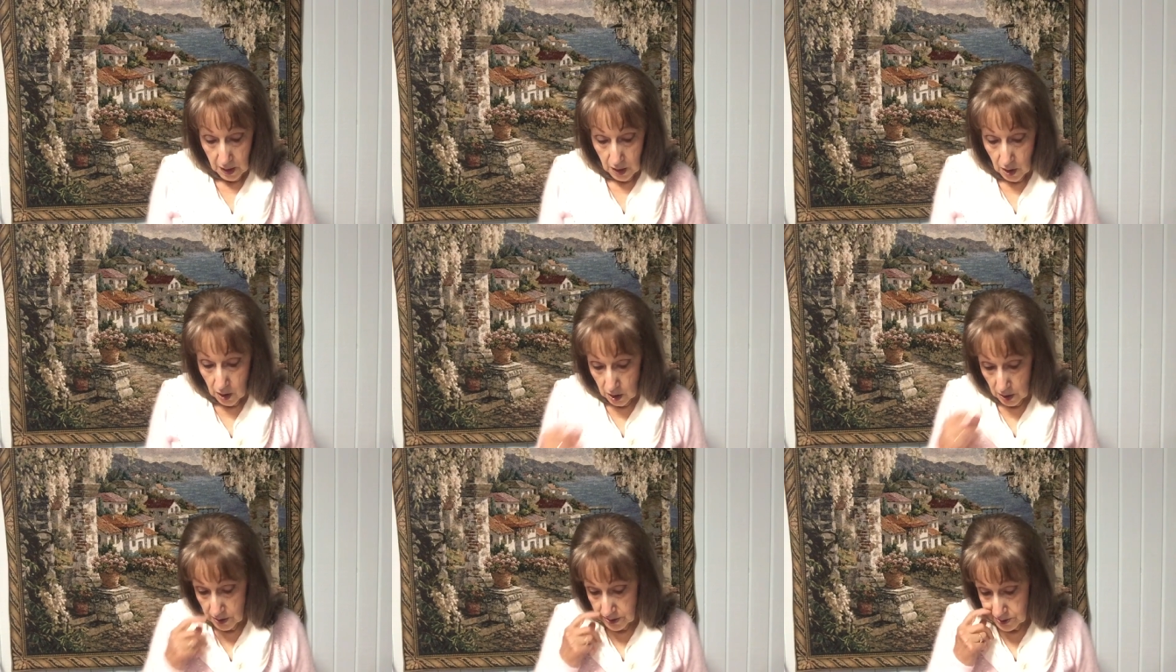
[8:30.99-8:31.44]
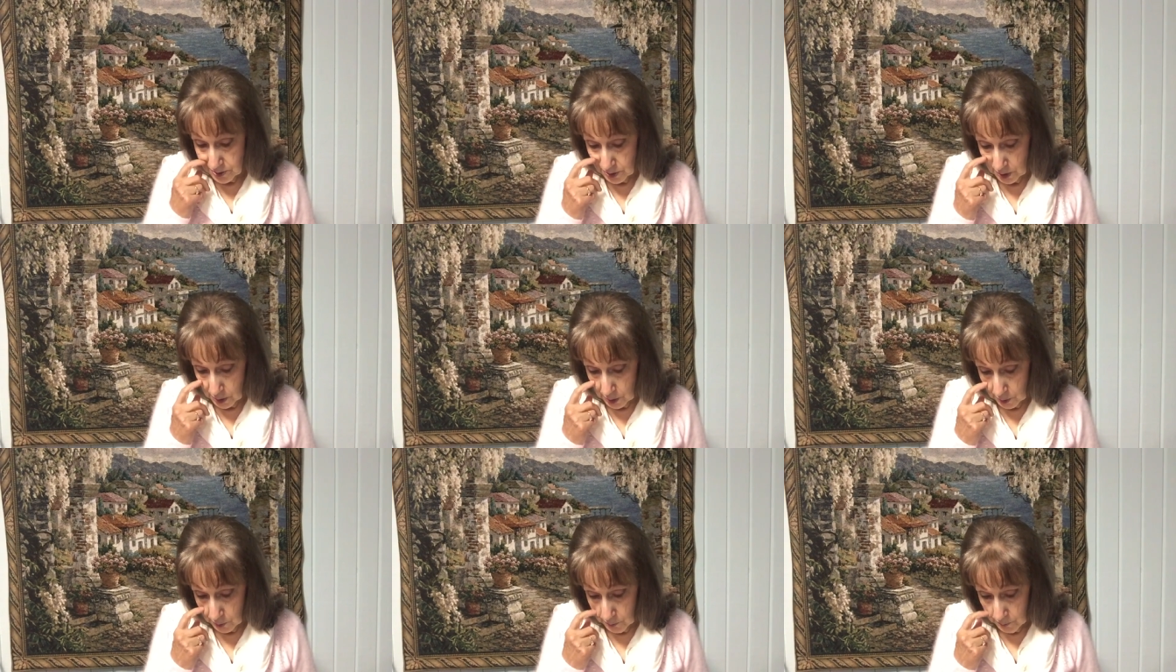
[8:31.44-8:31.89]

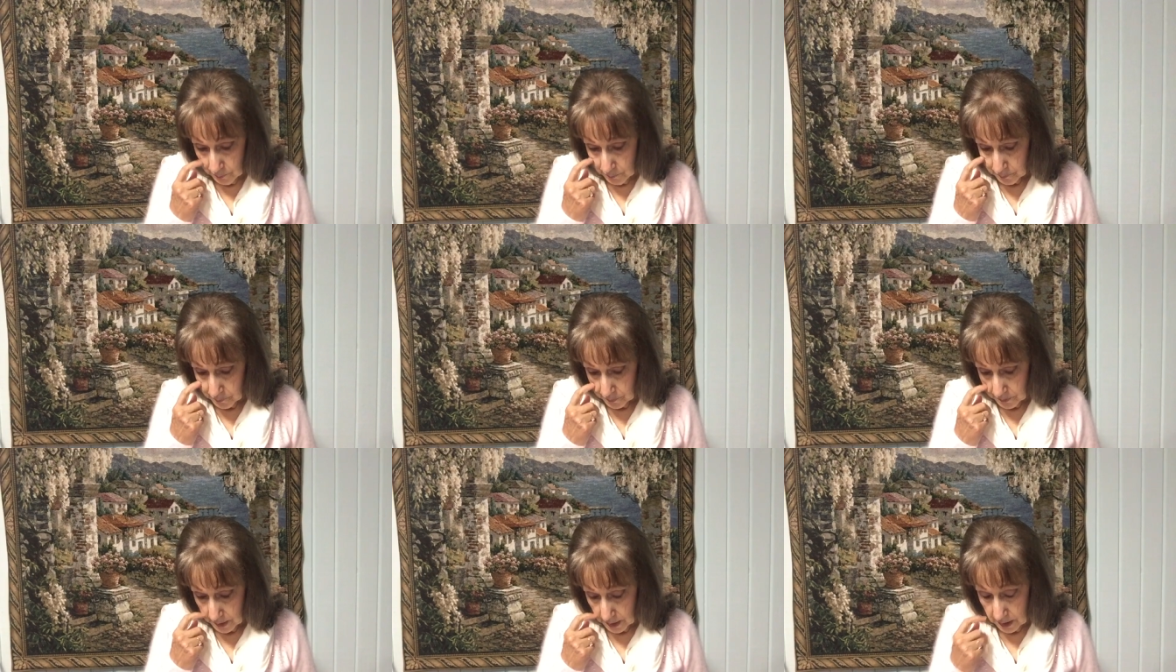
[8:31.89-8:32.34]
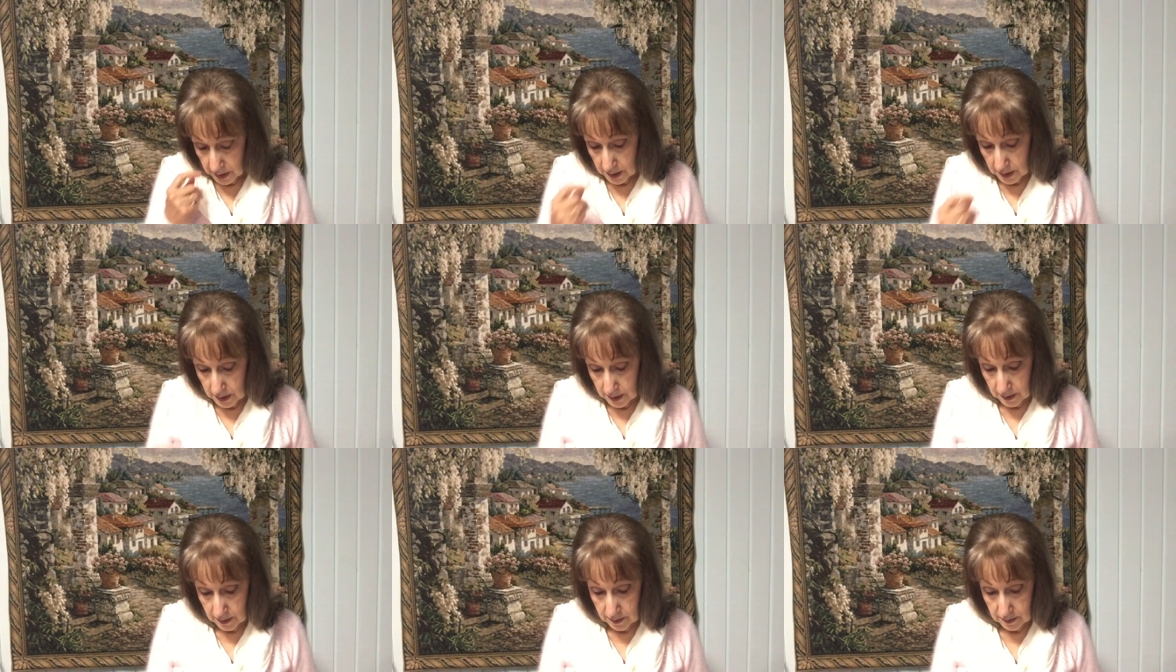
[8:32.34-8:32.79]
Also,
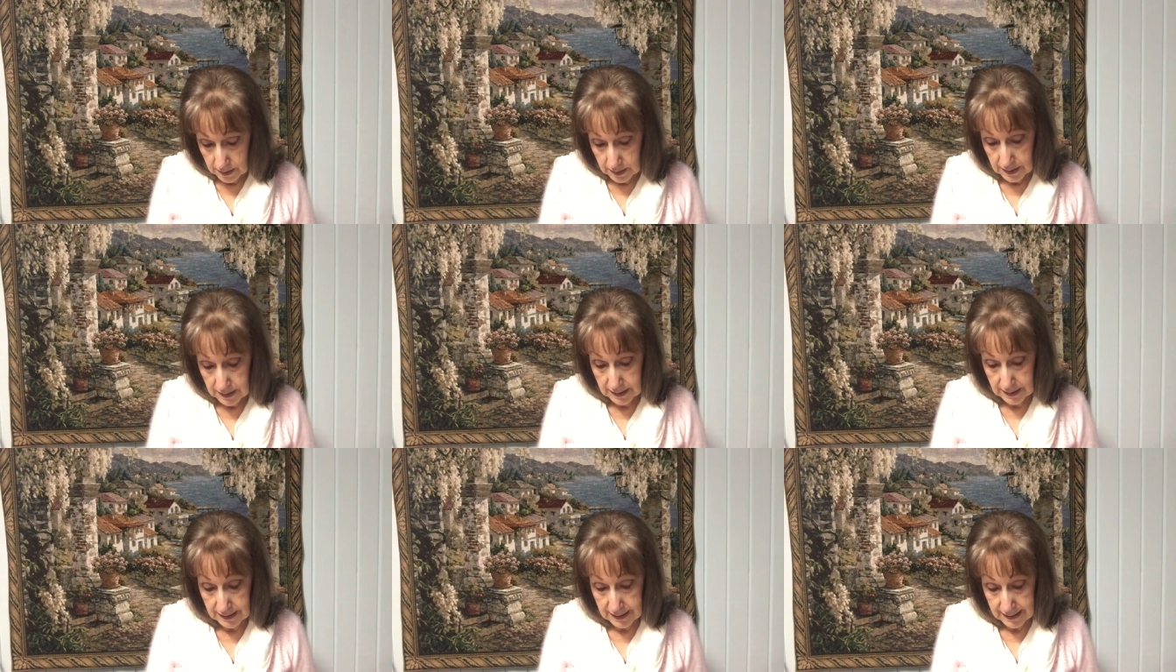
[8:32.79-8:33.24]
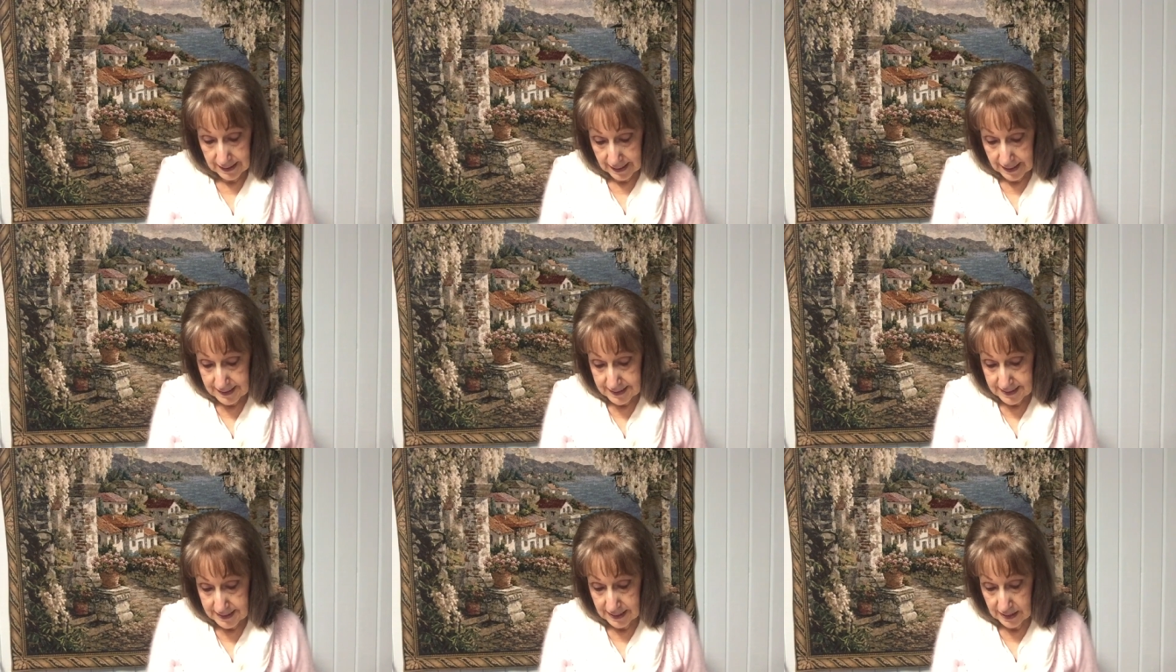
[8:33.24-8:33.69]
uh, like
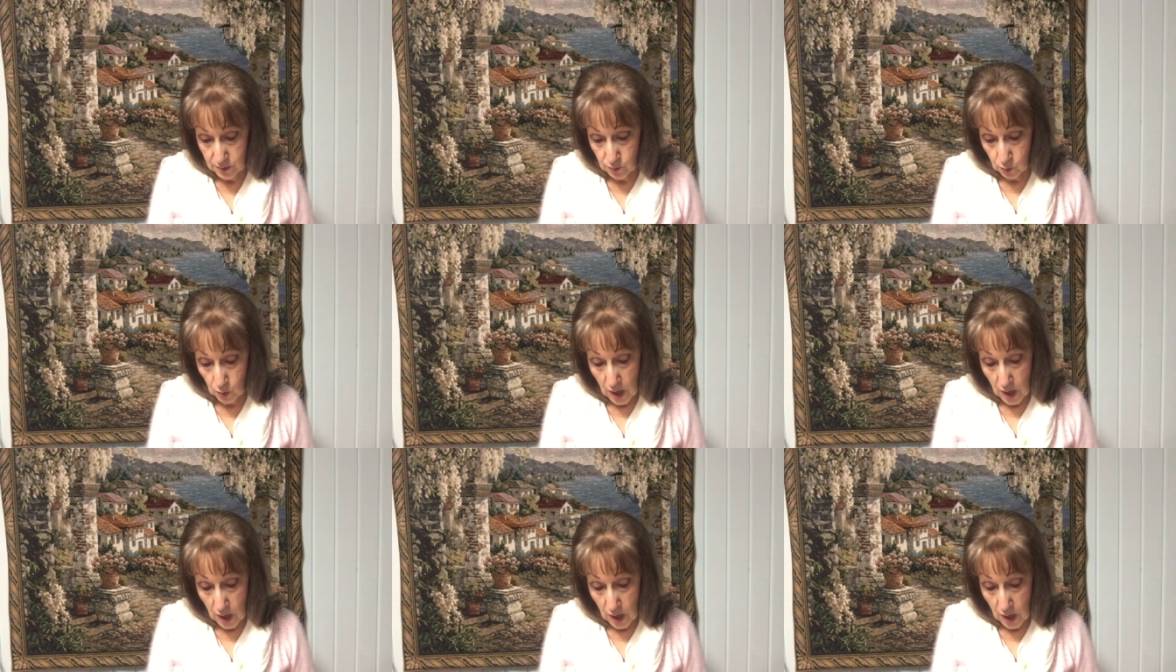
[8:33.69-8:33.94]
I said,